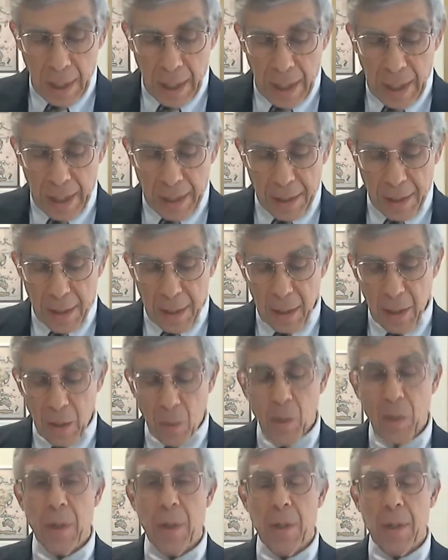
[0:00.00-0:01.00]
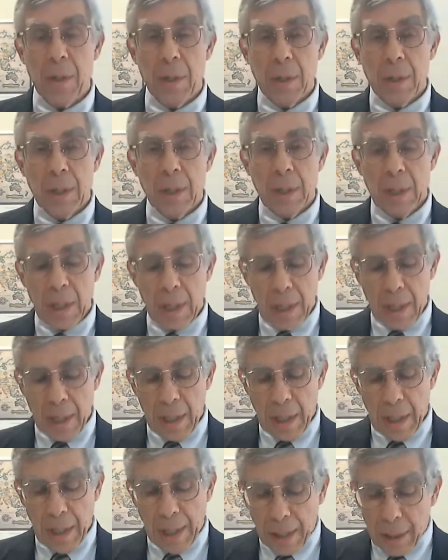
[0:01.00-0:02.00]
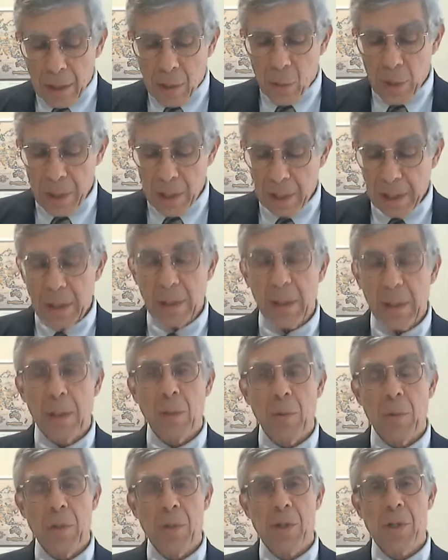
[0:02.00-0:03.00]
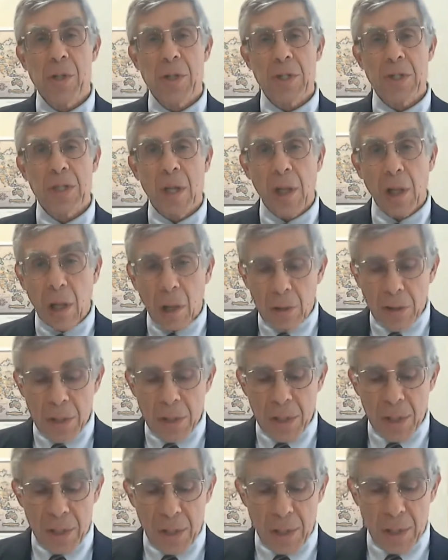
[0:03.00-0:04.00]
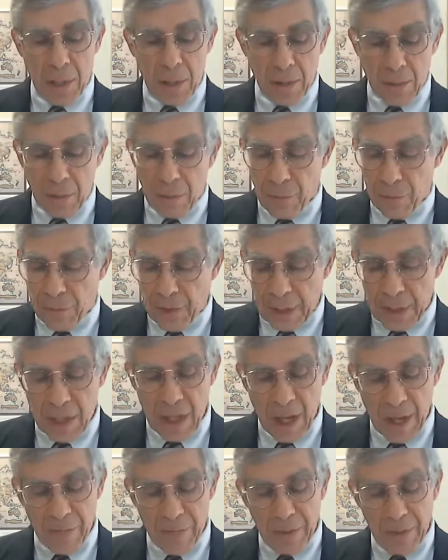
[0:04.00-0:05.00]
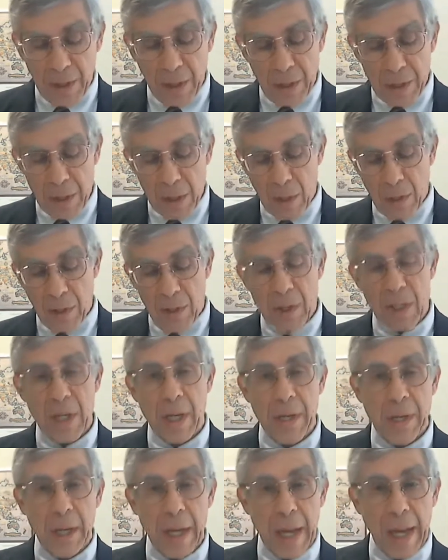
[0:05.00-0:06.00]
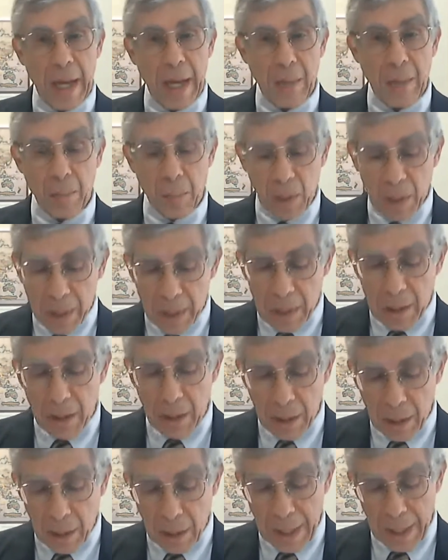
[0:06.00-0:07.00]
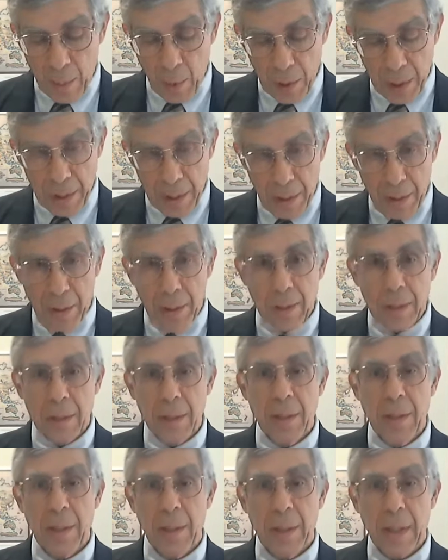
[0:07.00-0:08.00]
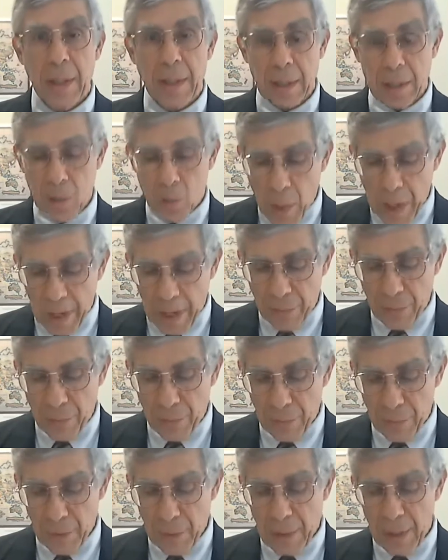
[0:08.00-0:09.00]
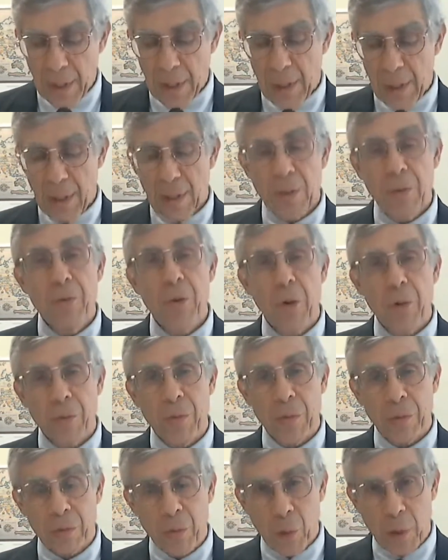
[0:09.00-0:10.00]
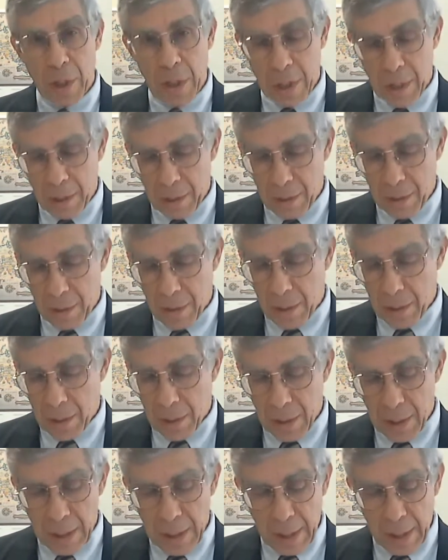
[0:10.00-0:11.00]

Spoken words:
And in a word, Helga was Lyndon LaRouche's closest philosophical associate and political collaborator and his wife for over 40 years.